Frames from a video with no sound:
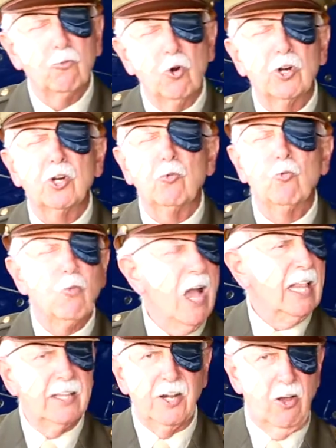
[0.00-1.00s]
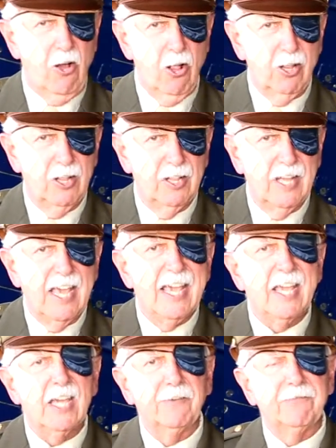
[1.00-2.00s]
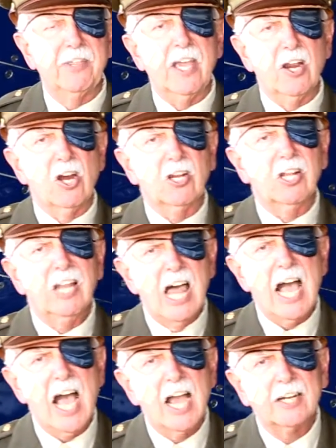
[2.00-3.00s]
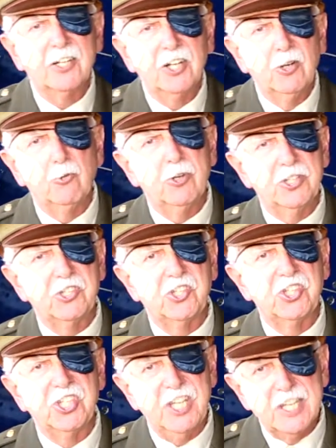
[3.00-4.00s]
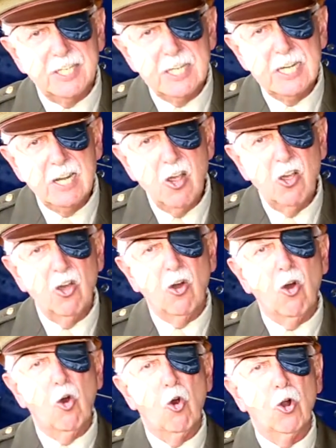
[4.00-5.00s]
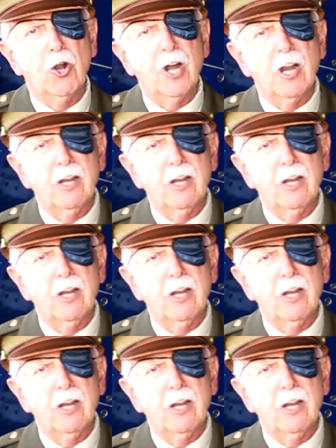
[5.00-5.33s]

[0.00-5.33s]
work well at all if they are clogged with skin or